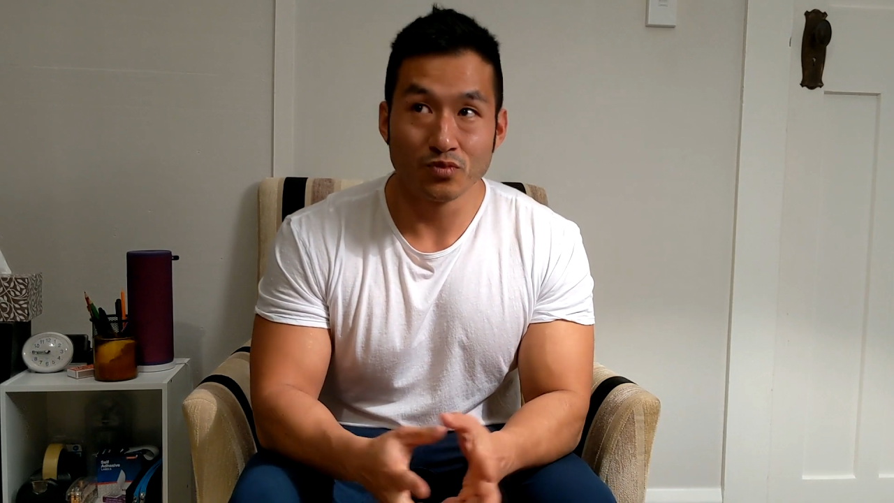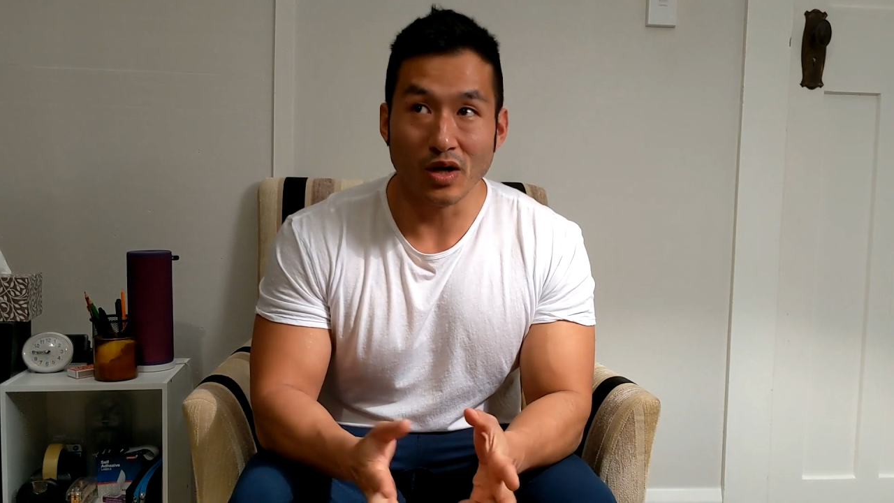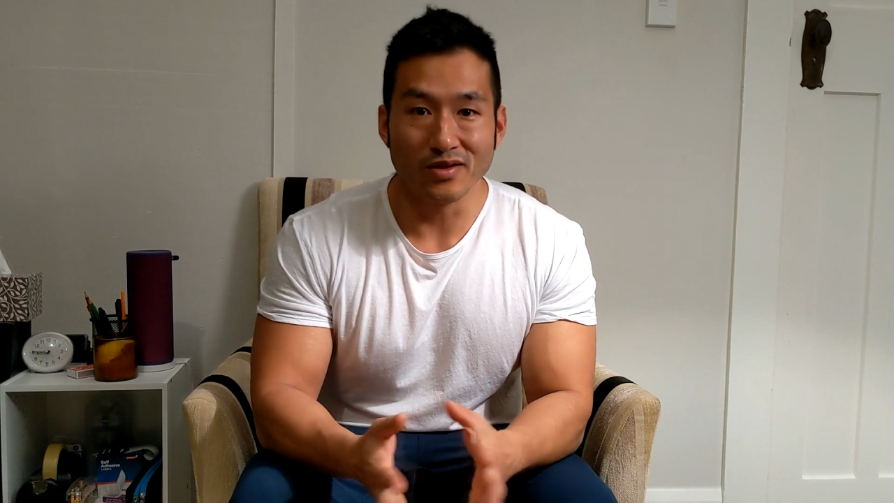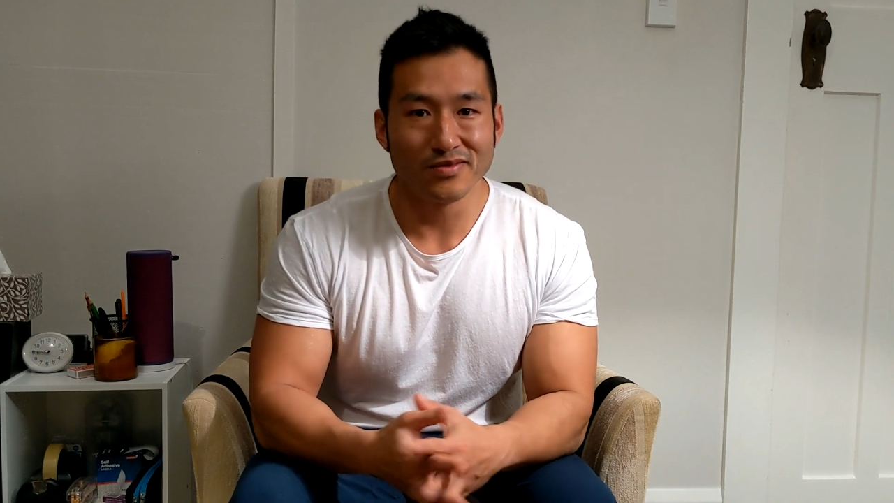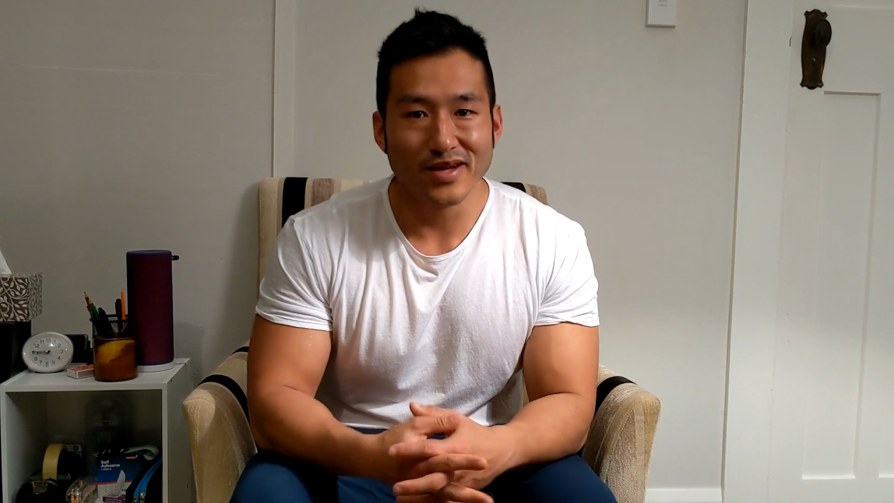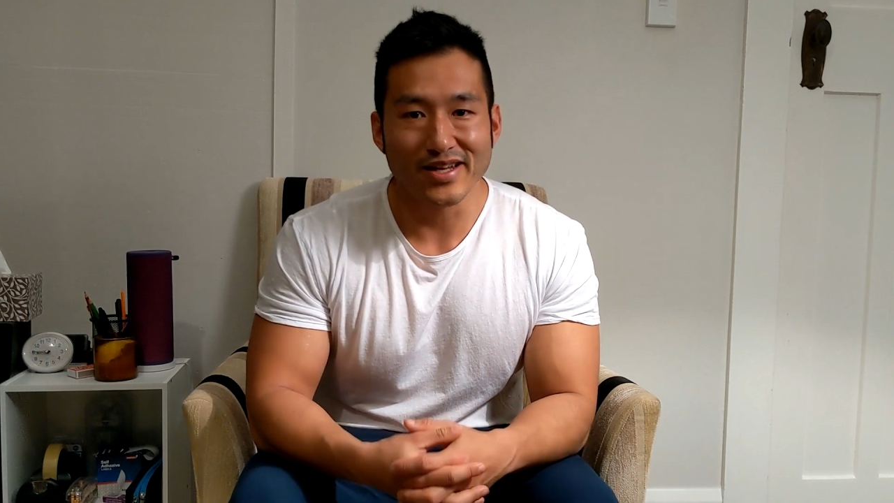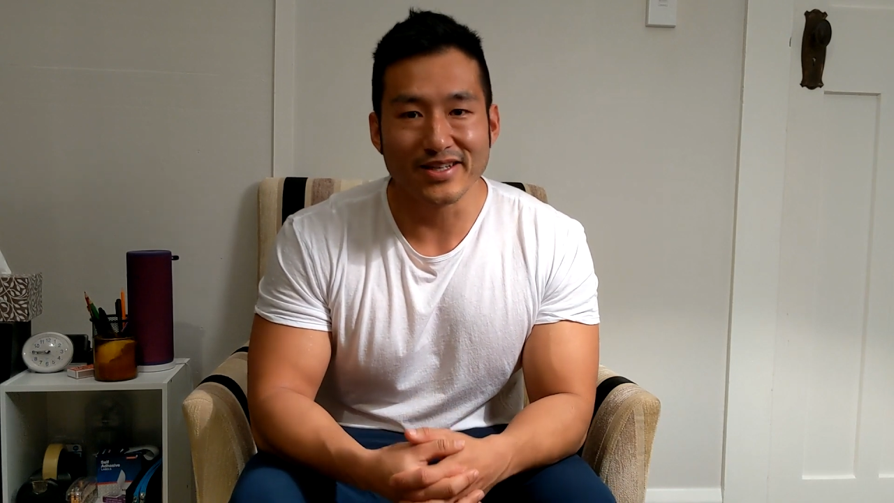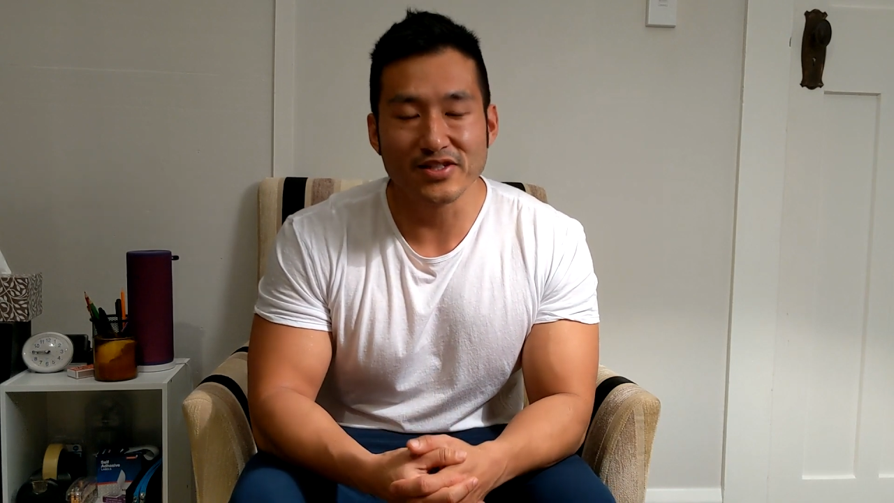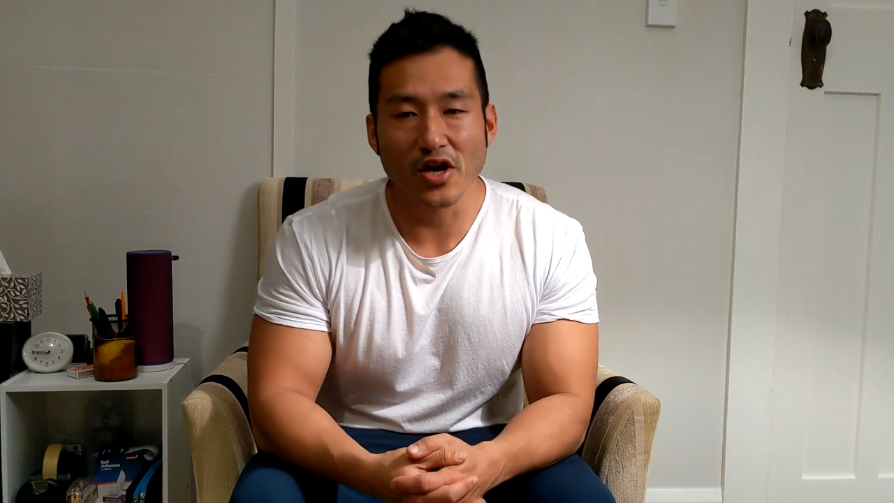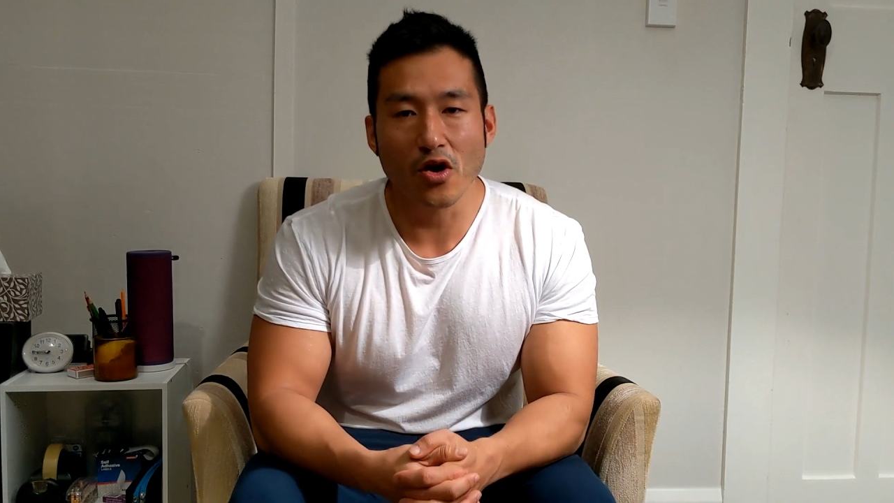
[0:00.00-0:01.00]
Well, at
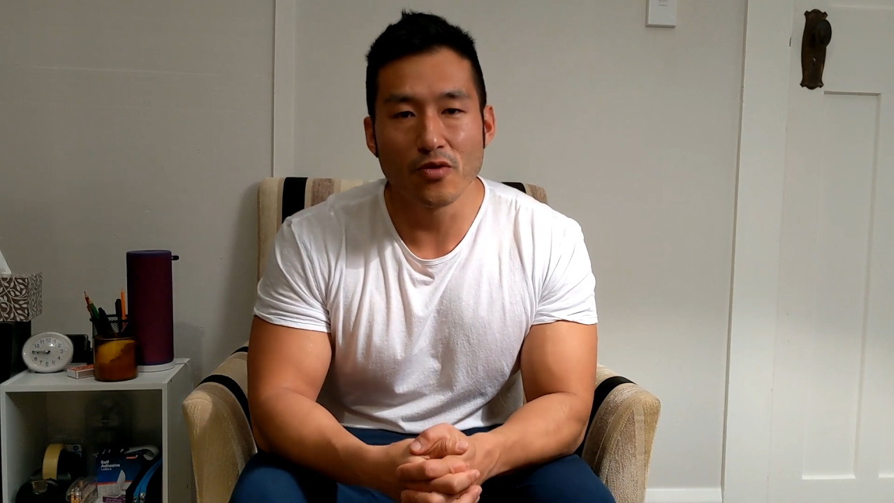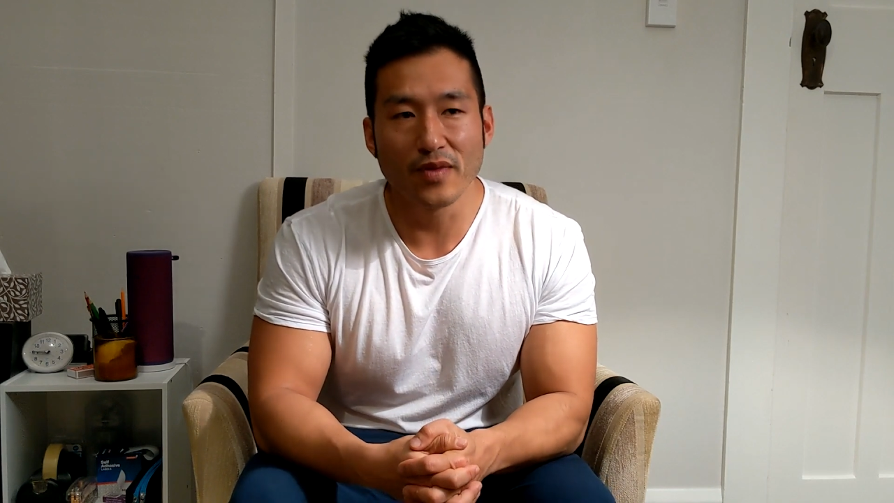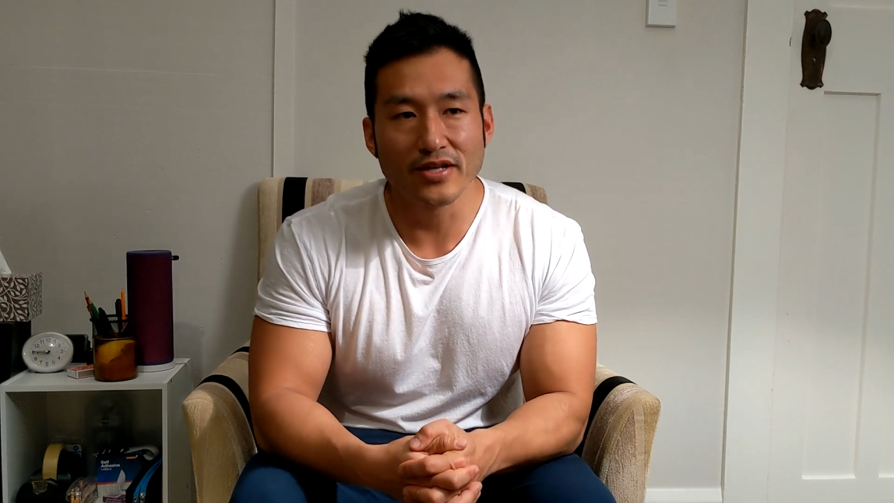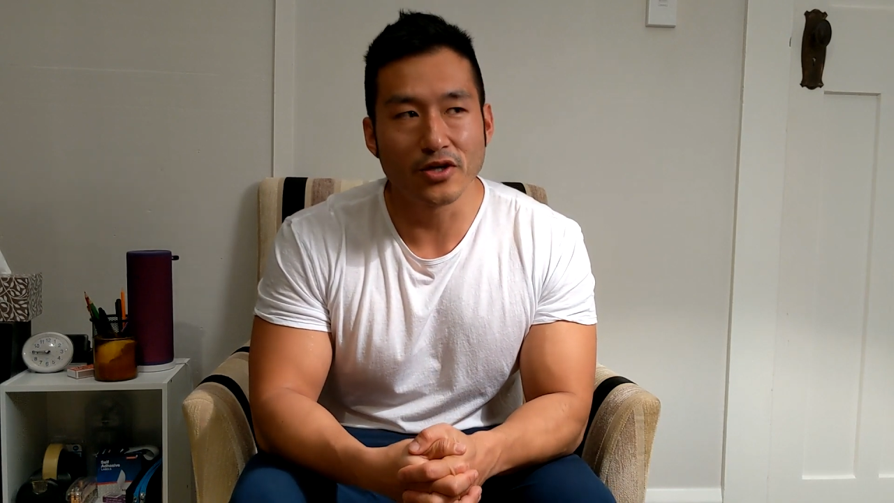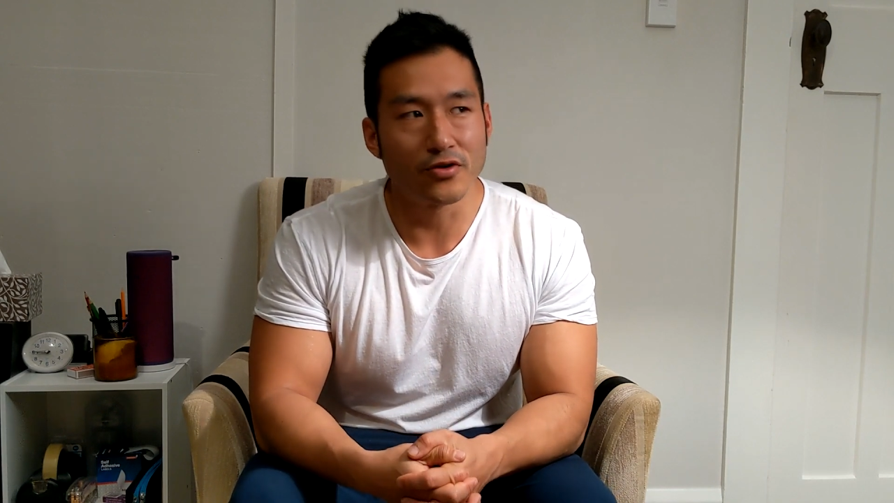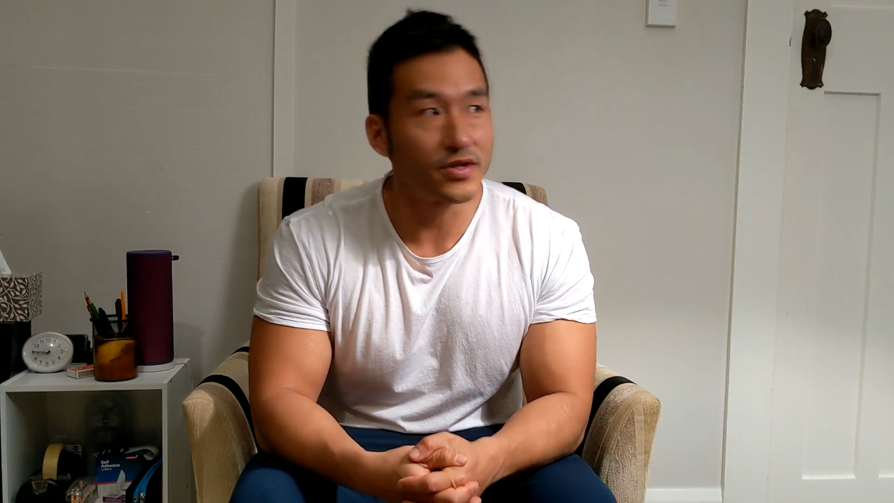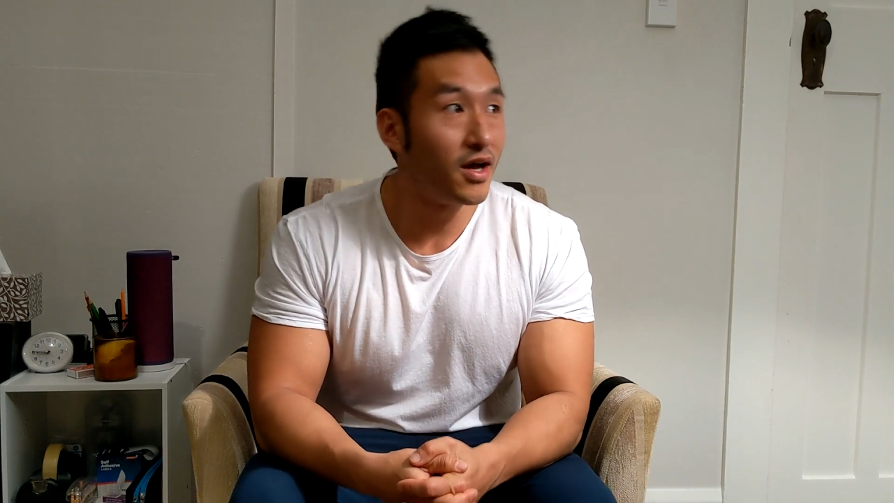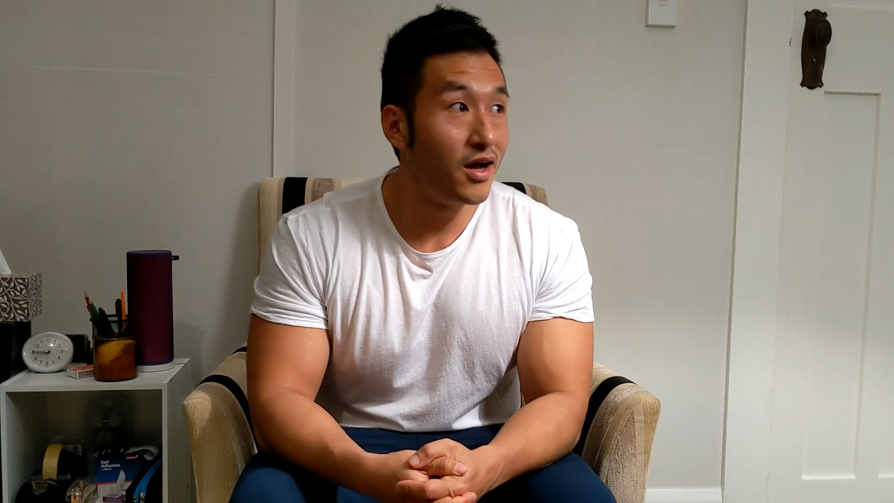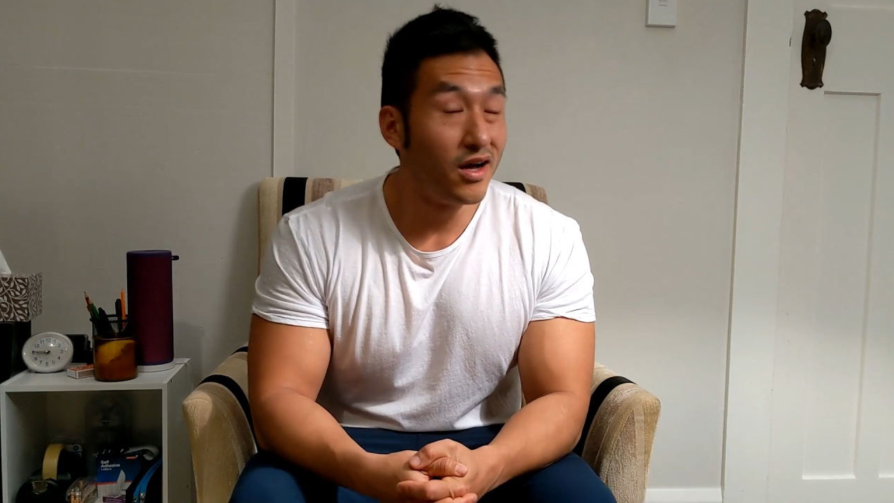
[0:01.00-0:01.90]
least I hope they don't.